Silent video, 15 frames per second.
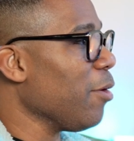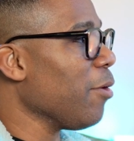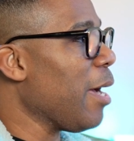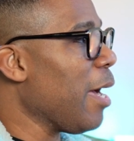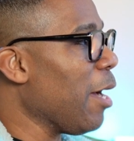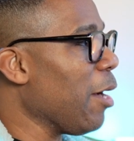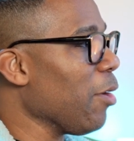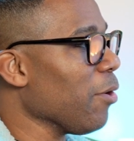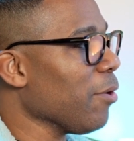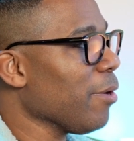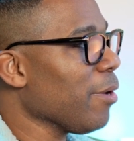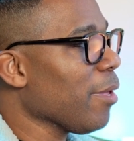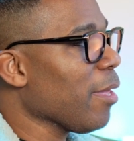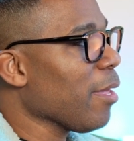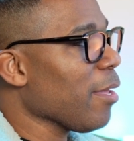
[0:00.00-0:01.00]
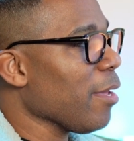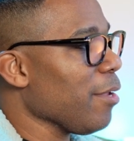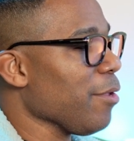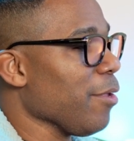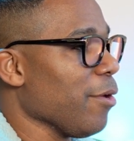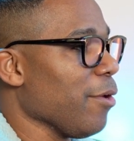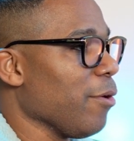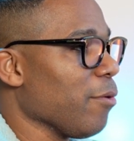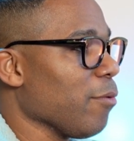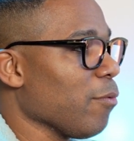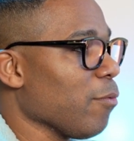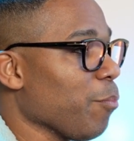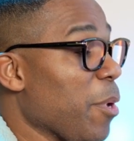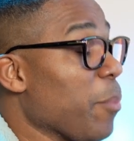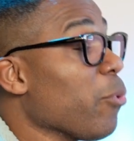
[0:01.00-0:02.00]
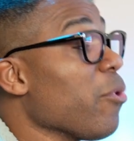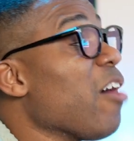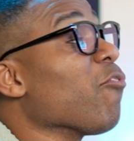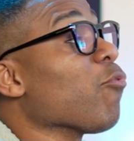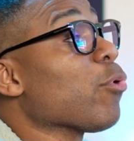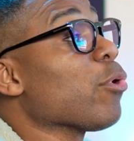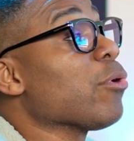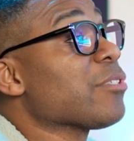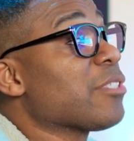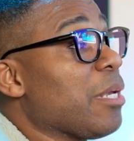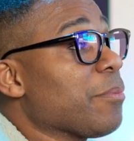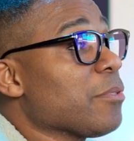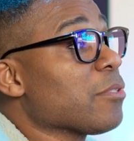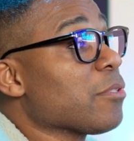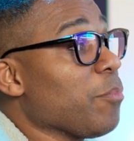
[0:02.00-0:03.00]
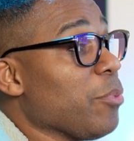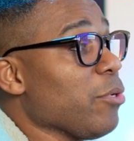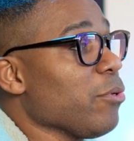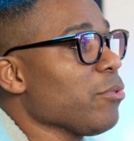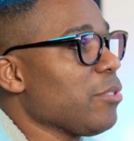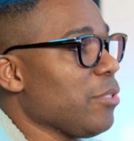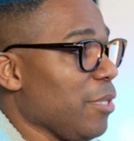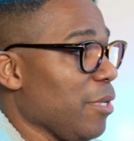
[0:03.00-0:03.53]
how, people who have real substance abuse